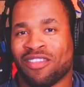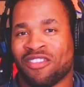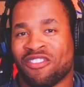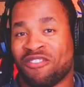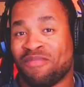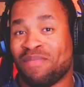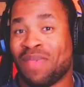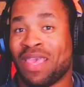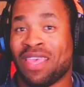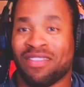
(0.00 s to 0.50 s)

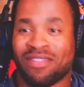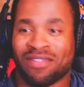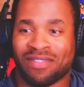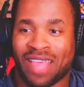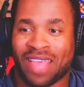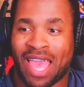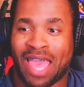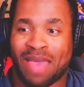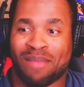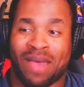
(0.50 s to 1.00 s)
space
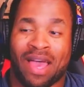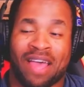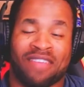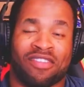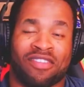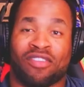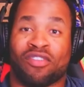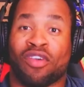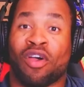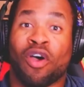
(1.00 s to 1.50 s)
time
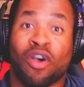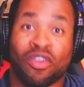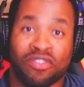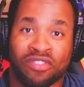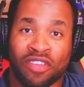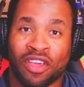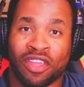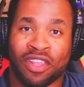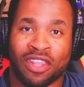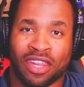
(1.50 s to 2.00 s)
as an
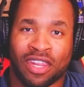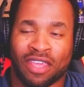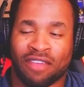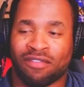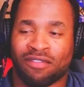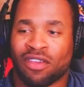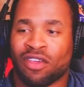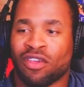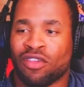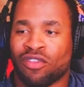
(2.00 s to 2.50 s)

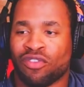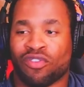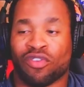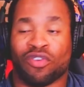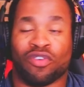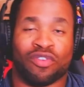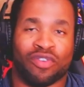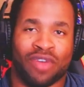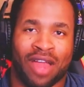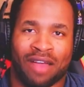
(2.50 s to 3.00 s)
alternative
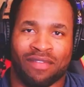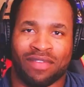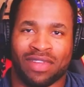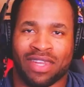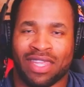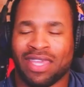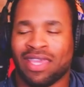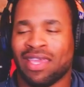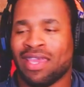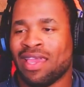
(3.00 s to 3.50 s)
to
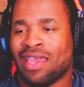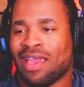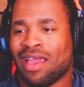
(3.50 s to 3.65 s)
gravity.